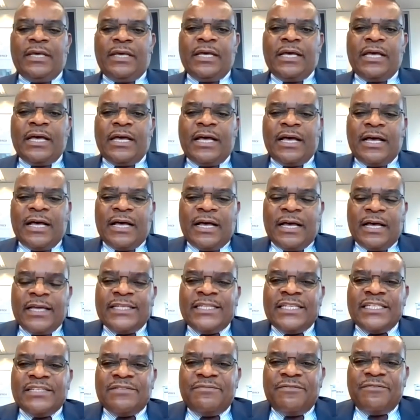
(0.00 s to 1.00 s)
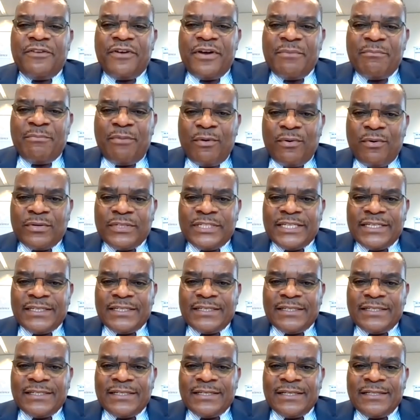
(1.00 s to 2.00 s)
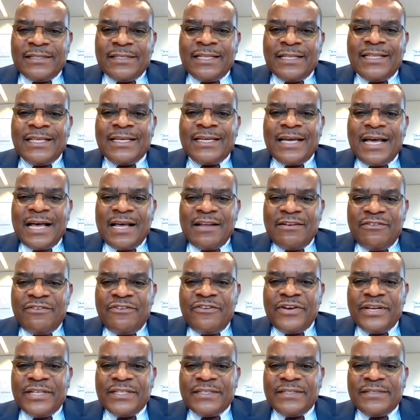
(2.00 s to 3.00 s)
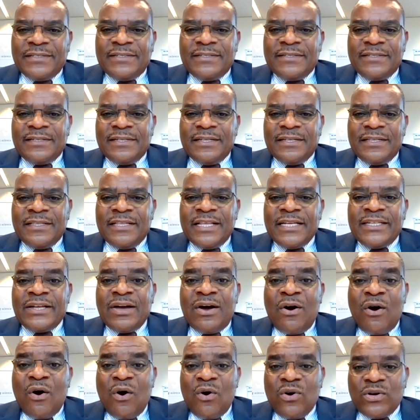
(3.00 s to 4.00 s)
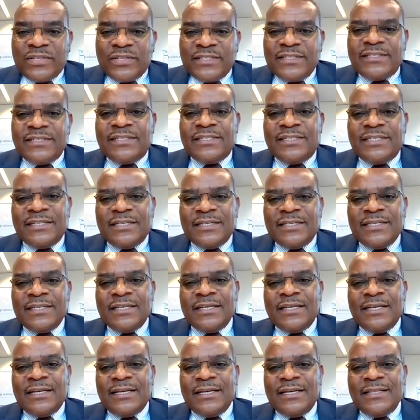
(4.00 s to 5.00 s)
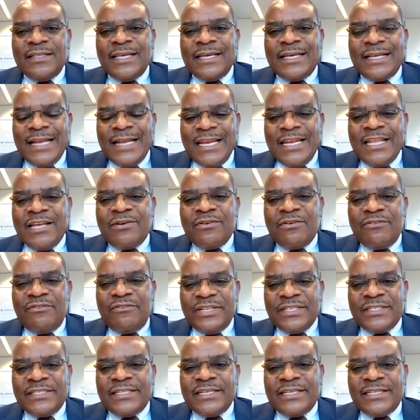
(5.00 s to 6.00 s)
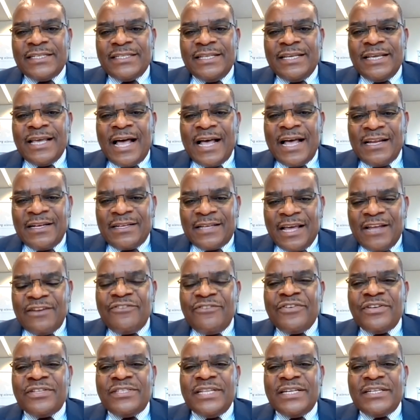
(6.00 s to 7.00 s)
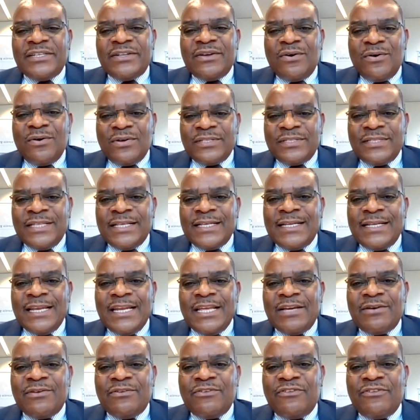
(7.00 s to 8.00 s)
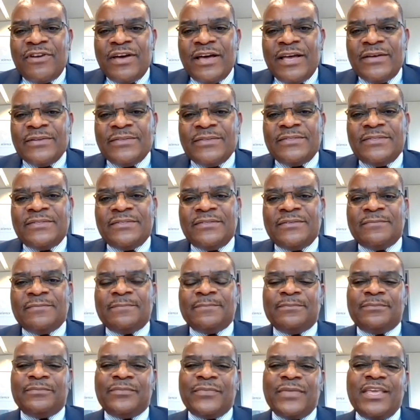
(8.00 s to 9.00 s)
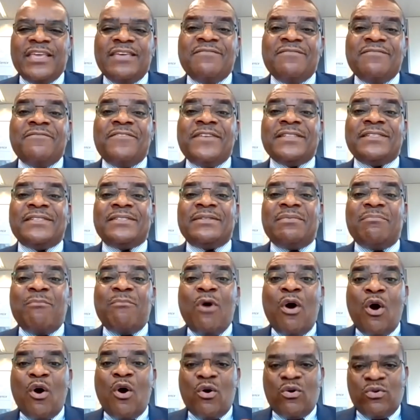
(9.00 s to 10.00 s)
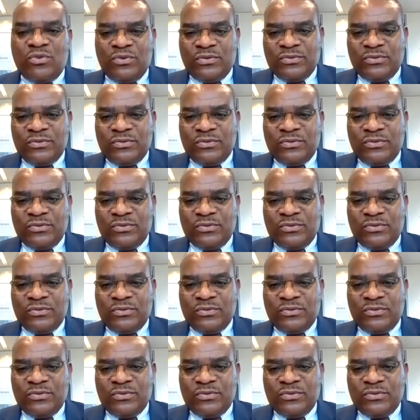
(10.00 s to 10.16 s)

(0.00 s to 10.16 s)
it is very important that the countries that host the clinical research, countries that host the clinical trials, invest more